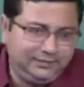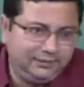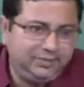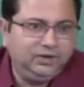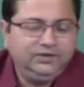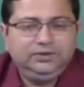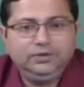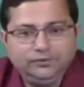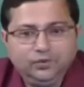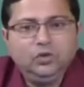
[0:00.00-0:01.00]
like say
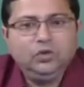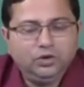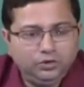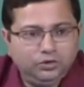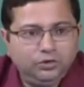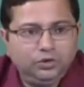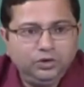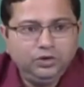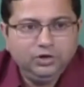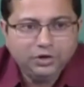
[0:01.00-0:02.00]
pyrolysis of coal or
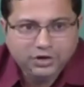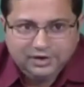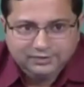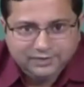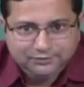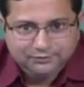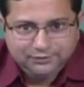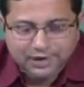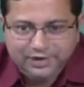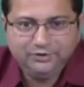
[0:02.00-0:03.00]
wood, it is a
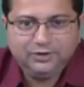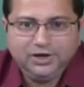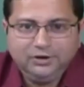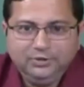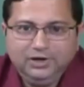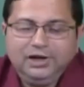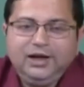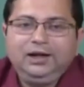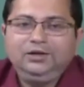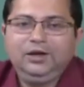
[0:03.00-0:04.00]
full hydrocarbon
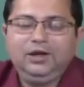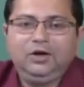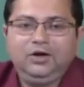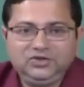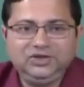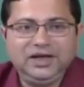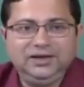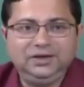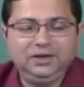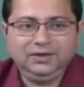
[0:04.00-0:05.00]
and the
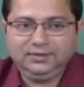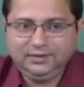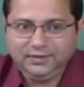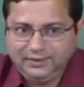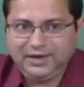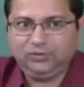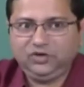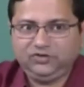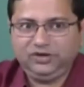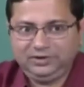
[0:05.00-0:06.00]
oxidizer is in the
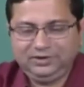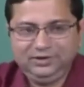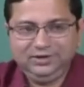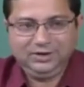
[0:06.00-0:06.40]
atmosphere.